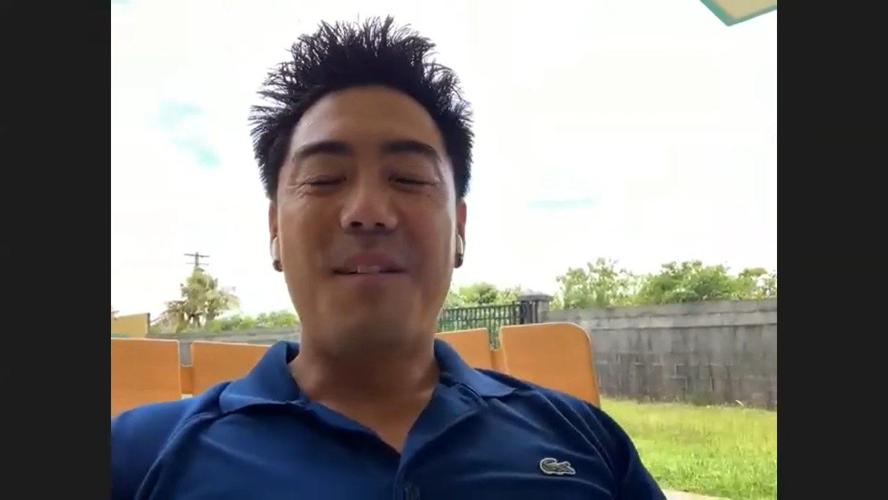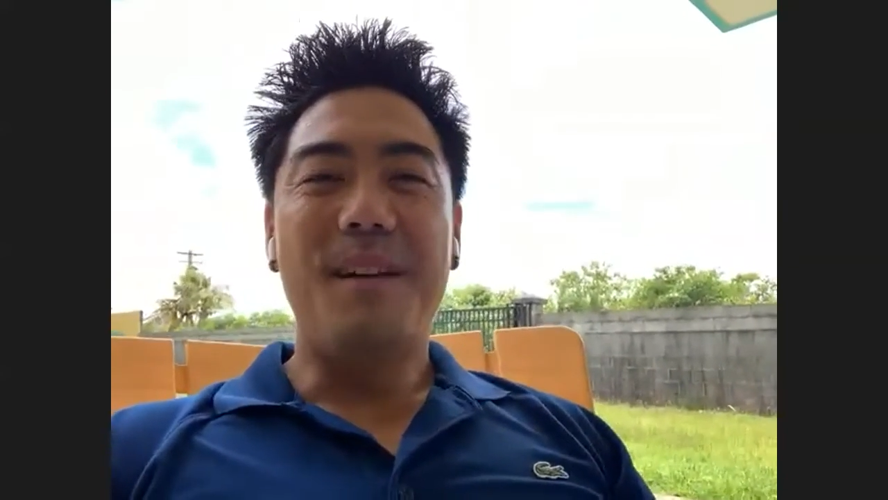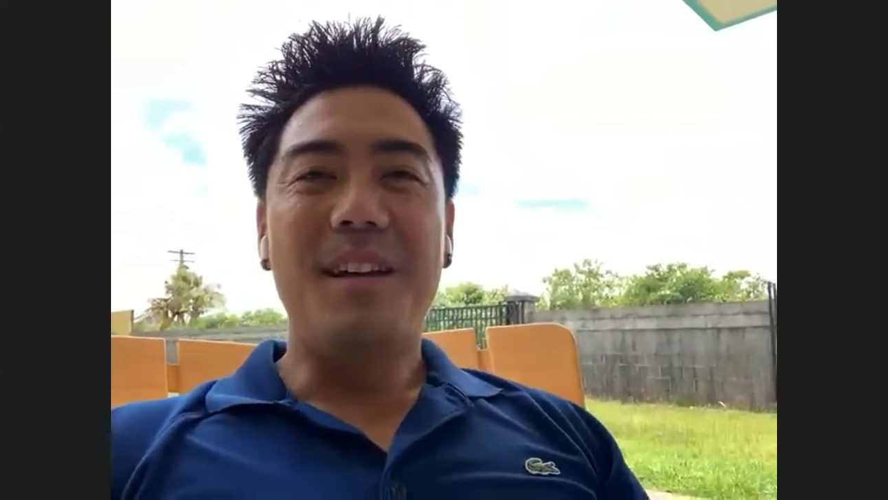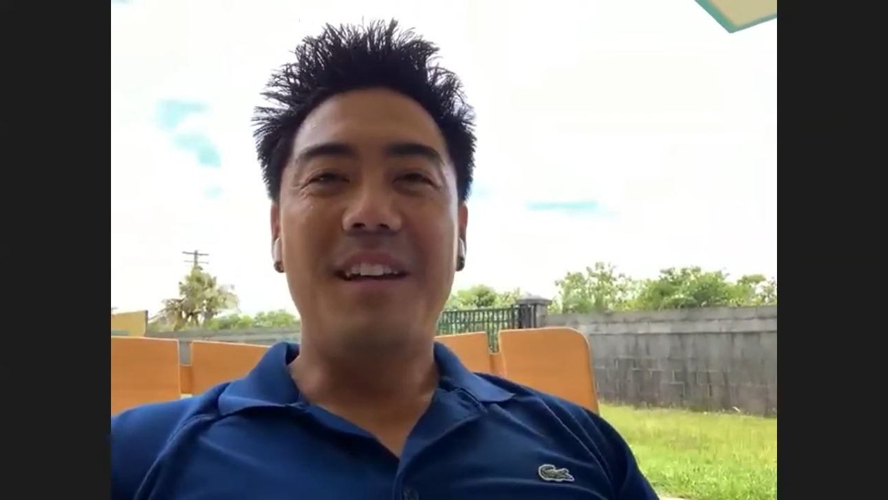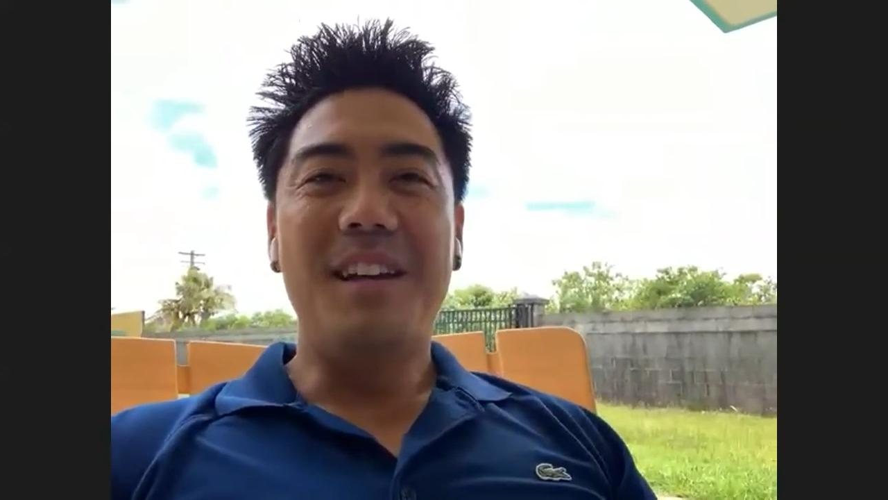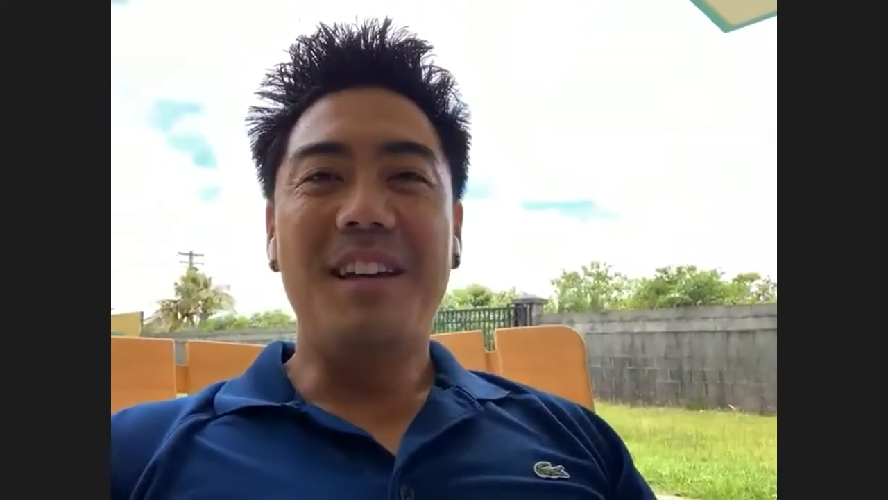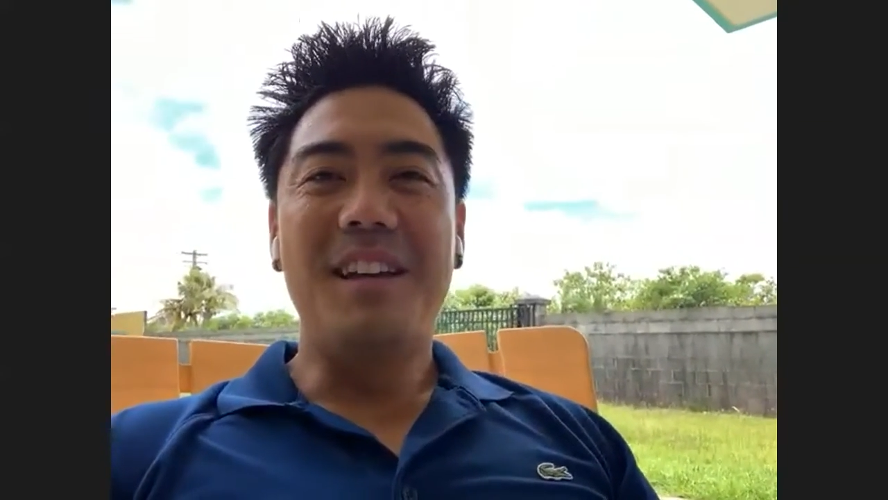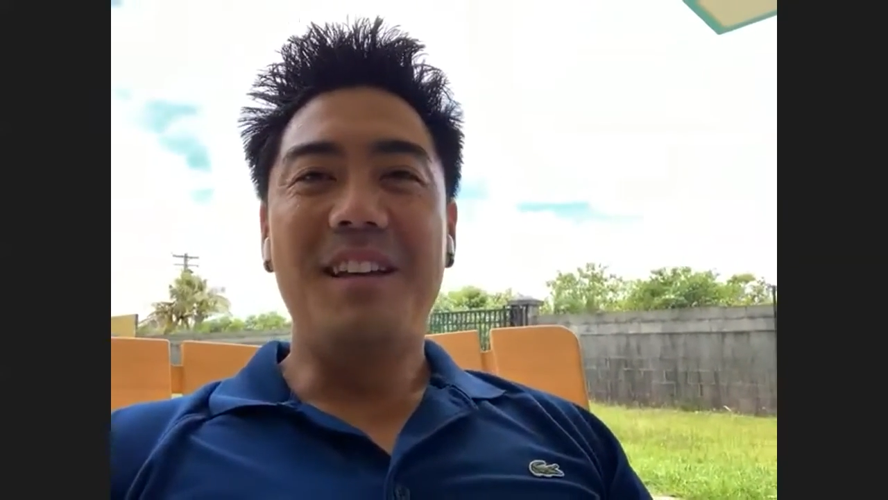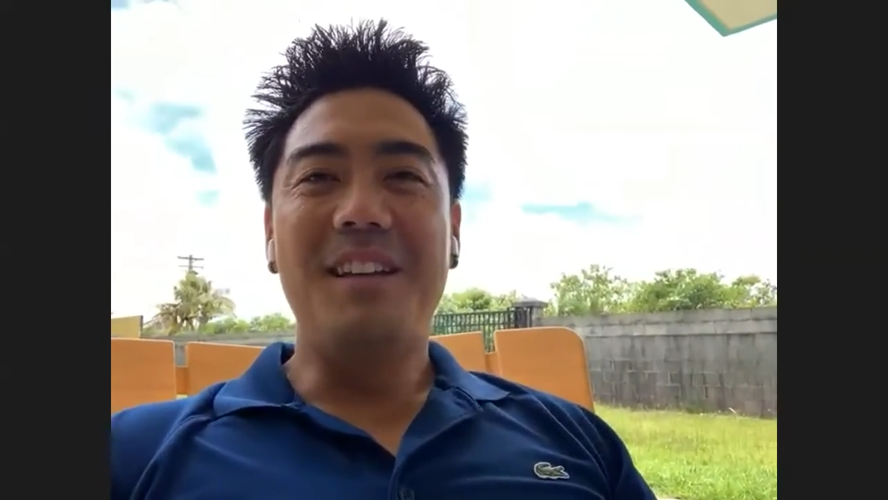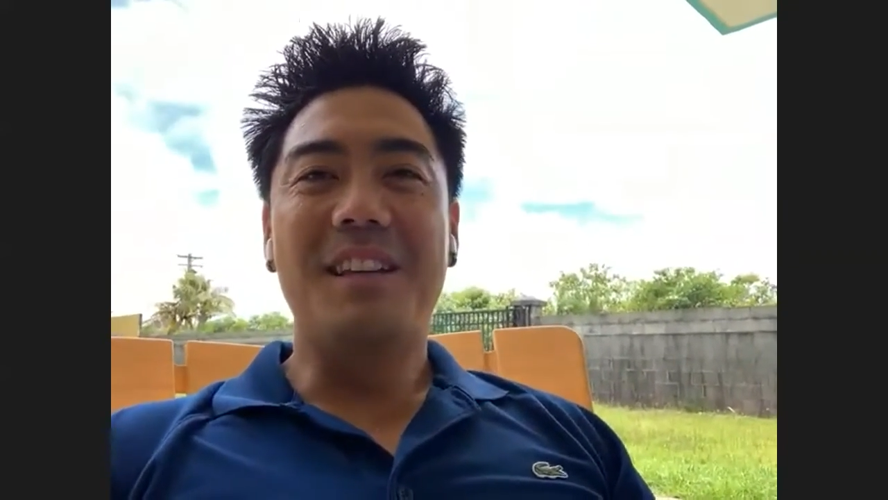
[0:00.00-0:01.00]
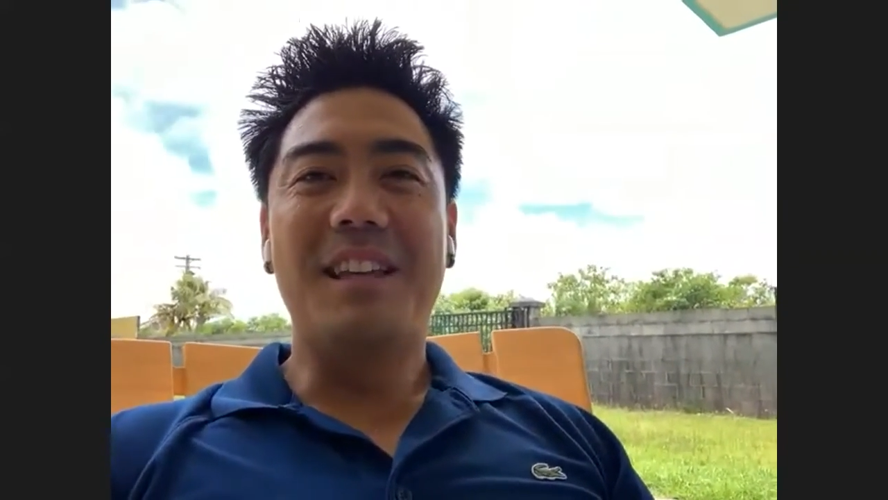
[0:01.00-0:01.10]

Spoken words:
been